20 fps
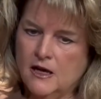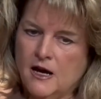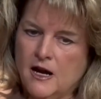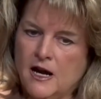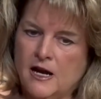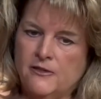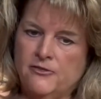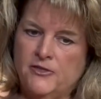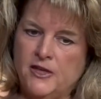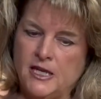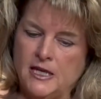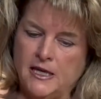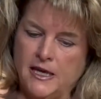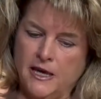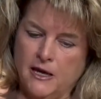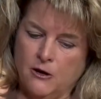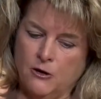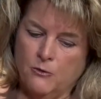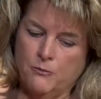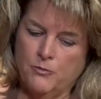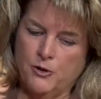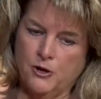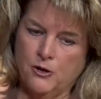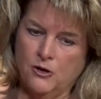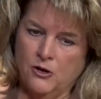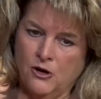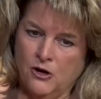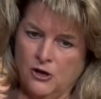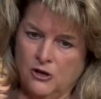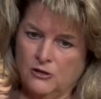I think help
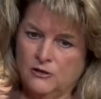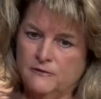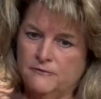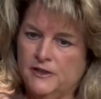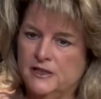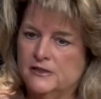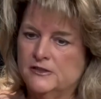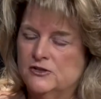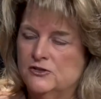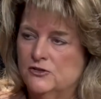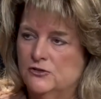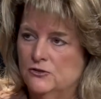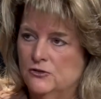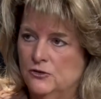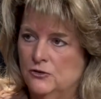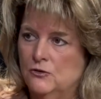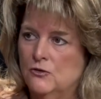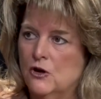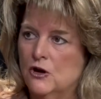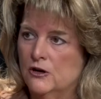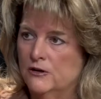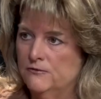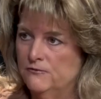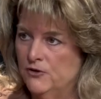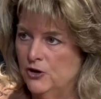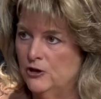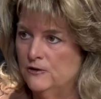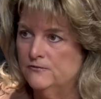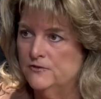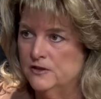all of us who are
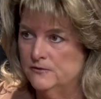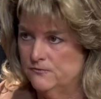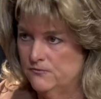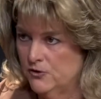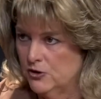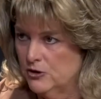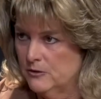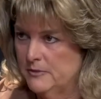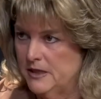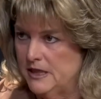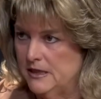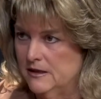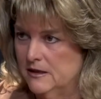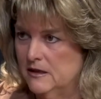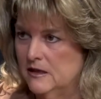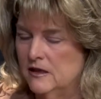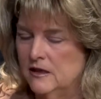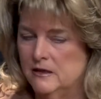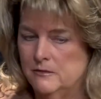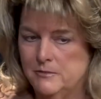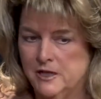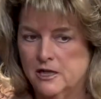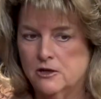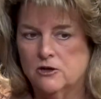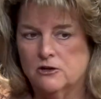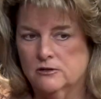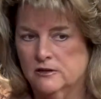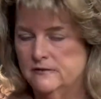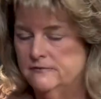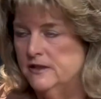involved in farming and make
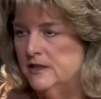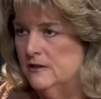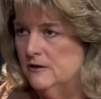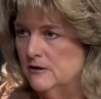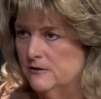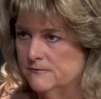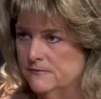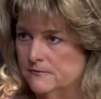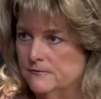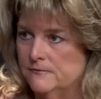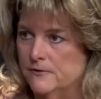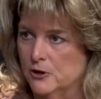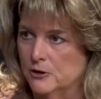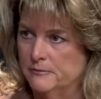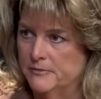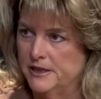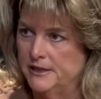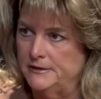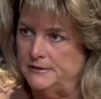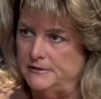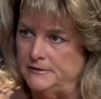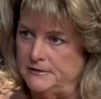our living off of farming.